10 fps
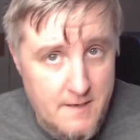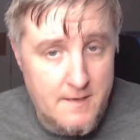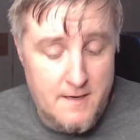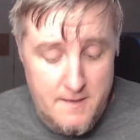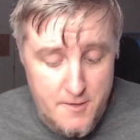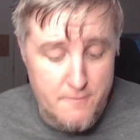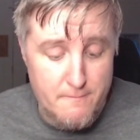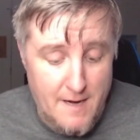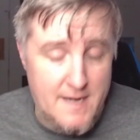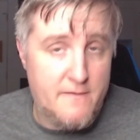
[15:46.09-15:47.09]
You
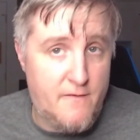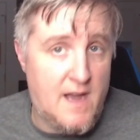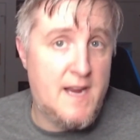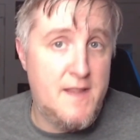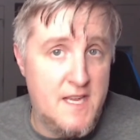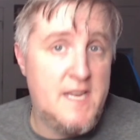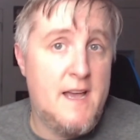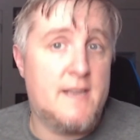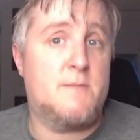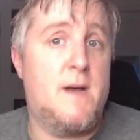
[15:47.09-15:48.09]
might find the
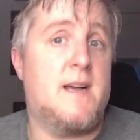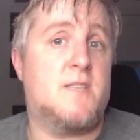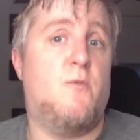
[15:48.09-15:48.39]
Xbox